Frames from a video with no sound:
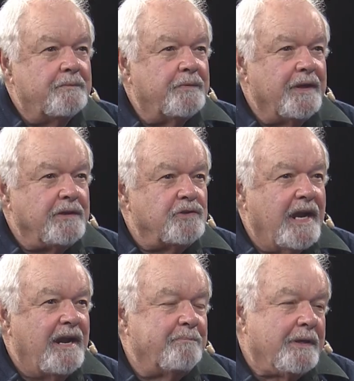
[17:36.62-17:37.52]
things
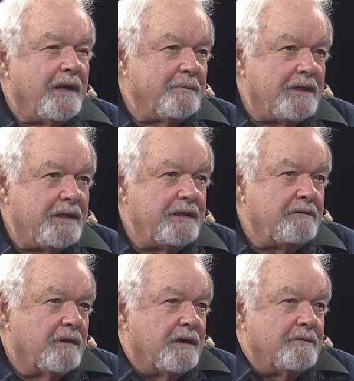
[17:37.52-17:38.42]
happen. I mean, he
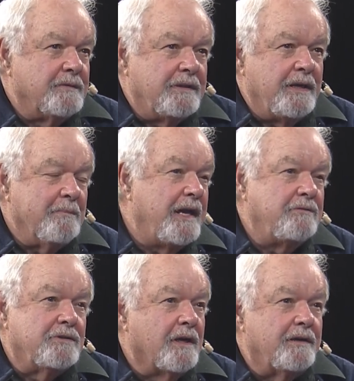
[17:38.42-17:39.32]
um, yeah. um, he made
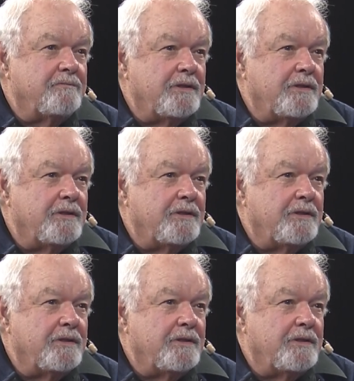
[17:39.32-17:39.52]
uh,